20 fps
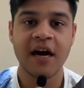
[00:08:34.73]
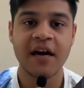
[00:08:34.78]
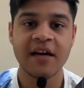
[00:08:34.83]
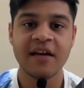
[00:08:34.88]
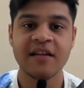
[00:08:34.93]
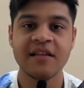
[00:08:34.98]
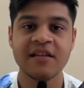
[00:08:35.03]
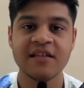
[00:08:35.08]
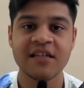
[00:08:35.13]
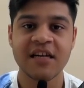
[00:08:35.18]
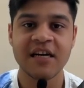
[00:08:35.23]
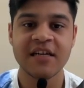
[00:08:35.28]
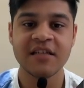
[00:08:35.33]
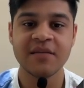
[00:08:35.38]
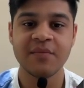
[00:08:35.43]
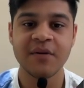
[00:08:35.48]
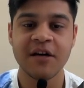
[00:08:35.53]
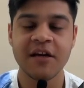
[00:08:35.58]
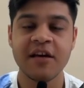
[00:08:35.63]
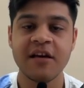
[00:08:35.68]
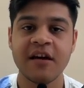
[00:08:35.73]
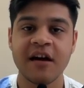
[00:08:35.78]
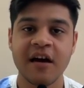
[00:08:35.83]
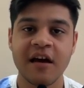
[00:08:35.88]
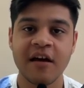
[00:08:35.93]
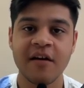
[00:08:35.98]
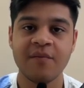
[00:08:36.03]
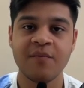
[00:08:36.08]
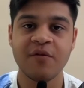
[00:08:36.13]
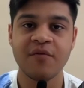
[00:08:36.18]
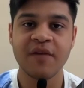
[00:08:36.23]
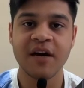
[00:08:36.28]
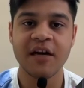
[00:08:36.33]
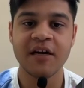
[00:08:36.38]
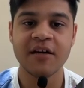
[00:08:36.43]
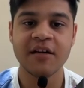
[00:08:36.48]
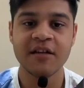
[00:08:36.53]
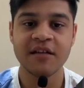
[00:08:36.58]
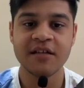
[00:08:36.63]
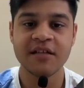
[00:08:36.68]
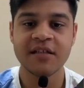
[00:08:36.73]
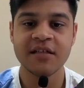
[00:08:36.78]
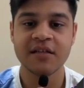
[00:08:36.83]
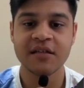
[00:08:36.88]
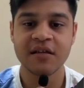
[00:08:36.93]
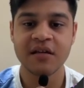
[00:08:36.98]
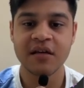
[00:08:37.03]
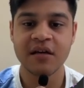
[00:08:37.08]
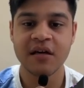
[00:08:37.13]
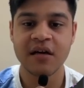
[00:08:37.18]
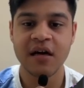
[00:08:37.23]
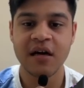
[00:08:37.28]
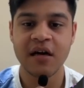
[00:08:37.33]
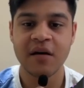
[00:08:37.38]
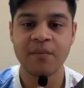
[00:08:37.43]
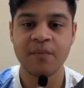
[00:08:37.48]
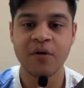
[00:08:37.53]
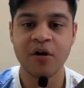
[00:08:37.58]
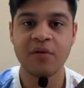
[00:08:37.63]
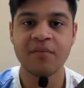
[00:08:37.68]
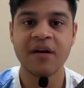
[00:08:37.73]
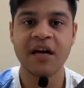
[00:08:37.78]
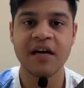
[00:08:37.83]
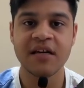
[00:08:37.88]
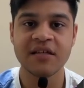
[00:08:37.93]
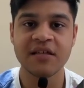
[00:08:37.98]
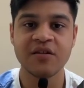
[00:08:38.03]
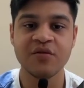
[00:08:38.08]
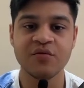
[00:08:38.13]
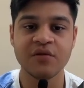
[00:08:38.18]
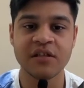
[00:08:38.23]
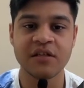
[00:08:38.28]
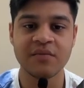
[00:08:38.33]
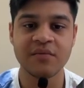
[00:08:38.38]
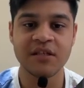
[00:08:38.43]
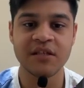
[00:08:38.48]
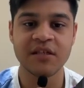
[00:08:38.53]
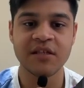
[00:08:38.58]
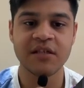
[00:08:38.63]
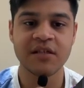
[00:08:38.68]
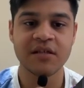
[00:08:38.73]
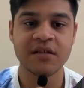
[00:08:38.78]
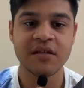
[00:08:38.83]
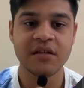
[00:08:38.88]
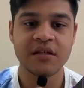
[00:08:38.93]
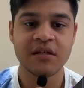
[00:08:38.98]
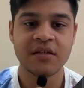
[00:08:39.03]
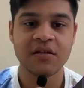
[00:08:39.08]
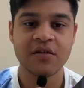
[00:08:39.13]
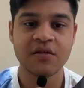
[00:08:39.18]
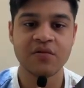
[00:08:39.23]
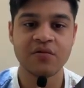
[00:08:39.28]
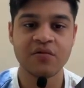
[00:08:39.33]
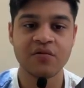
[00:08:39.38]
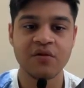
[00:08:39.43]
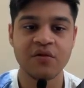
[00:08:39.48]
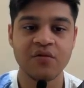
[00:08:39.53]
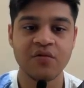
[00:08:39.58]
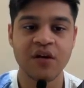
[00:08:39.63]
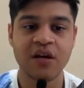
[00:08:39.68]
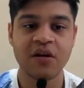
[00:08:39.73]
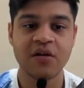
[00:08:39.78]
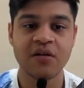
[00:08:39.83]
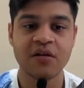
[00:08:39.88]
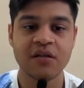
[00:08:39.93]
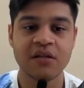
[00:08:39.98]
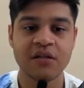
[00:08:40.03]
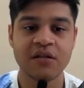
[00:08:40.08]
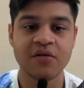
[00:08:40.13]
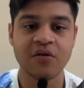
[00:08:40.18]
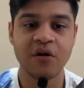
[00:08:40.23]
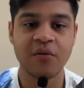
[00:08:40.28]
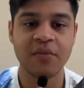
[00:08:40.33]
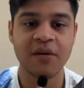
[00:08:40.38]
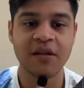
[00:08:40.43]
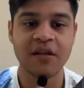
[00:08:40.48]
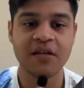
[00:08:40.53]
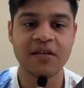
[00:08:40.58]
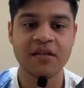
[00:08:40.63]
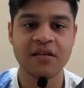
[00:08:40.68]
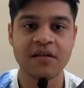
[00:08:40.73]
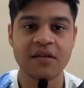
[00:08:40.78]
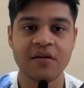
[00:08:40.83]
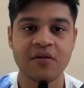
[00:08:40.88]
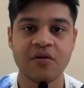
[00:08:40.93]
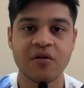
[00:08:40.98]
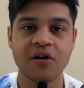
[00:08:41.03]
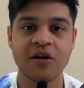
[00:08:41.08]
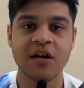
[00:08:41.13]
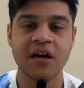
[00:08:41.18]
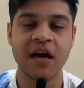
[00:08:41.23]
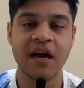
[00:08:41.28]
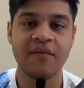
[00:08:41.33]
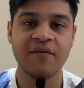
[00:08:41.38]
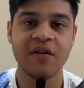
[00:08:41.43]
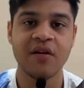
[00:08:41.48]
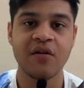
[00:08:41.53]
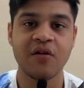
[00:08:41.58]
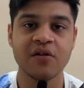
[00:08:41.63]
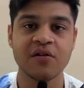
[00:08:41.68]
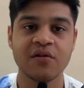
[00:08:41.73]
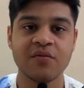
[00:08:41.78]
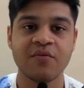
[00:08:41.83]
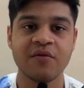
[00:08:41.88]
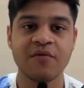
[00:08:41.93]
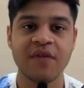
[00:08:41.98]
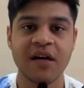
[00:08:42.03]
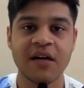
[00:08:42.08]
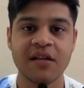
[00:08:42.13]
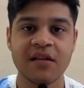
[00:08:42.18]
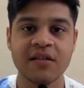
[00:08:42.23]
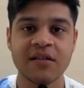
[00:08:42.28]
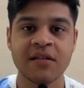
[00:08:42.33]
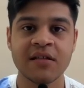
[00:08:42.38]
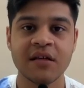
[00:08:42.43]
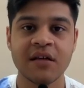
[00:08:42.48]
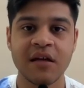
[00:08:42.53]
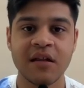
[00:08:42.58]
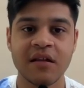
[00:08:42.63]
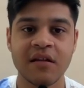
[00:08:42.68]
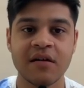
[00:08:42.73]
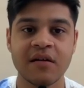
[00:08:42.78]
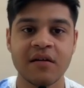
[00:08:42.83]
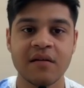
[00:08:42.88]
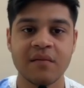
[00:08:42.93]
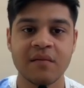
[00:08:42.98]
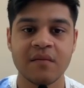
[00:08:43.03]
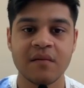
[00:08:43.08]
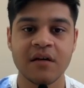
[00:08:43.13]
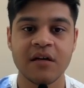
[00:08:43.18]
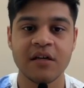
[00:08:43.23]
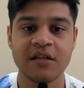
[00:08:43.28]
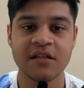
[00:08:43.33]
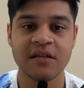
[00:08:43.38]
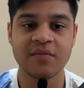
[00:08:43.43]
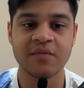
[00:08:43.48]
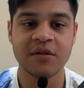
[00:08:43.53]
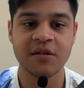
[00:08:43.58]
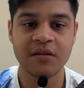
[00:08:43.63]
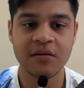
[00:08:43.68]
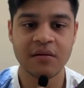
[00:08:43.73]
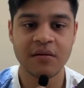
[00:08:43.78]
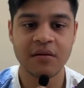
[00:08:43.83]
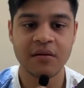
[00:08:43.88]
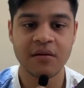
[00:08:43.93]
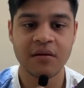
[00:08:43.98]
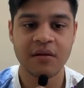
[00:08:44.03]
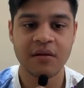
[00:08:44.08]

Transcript: And in the ChatGPT, I have provided this prompt as a user message. So you can just copy this, or I will also provide this in the description.